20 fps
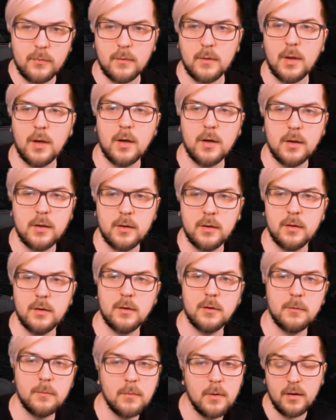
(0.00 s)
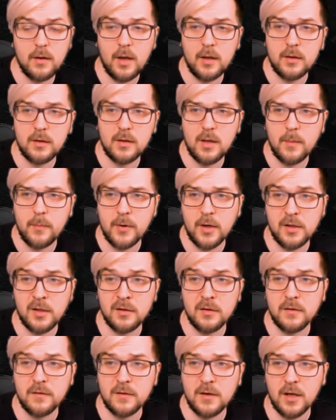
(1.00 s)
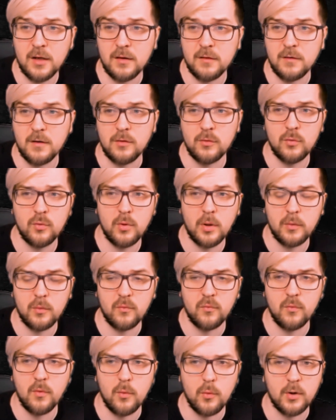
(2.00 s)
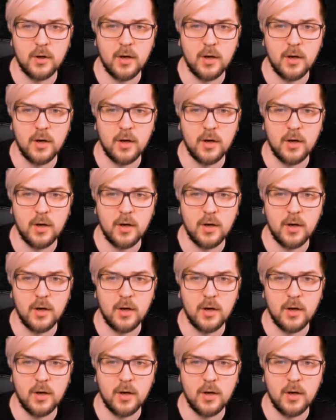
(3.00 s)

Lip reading: I ended up rating this card as a 2 out of woke